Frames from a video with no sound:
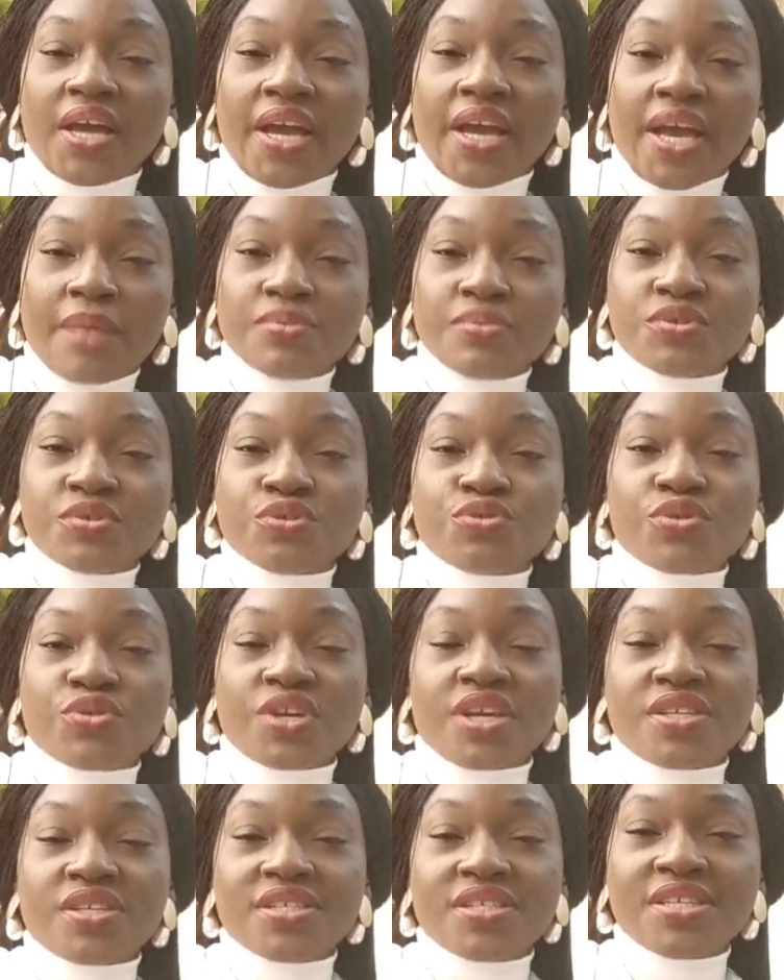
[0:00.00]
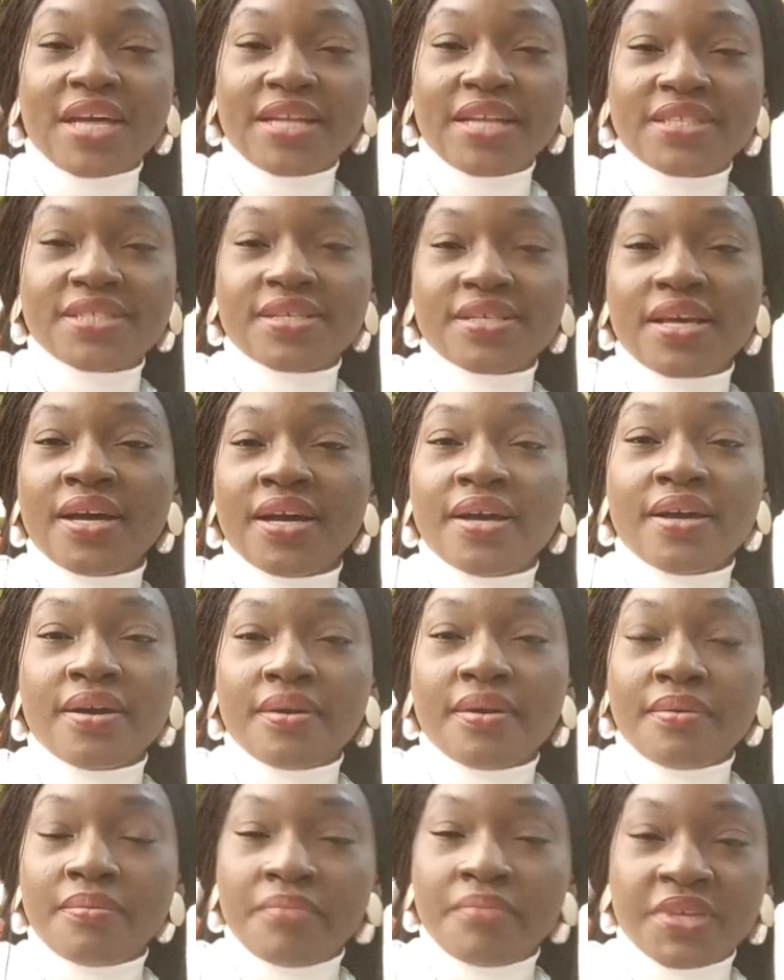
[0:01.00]
helps to kickstart
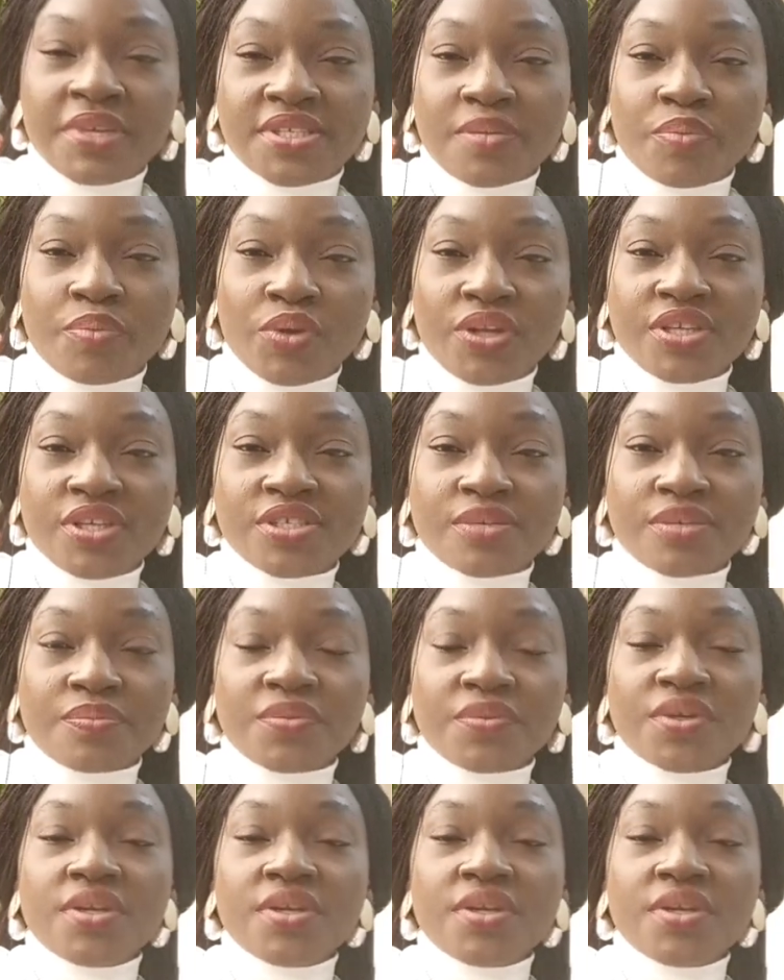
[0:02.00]
metabolism.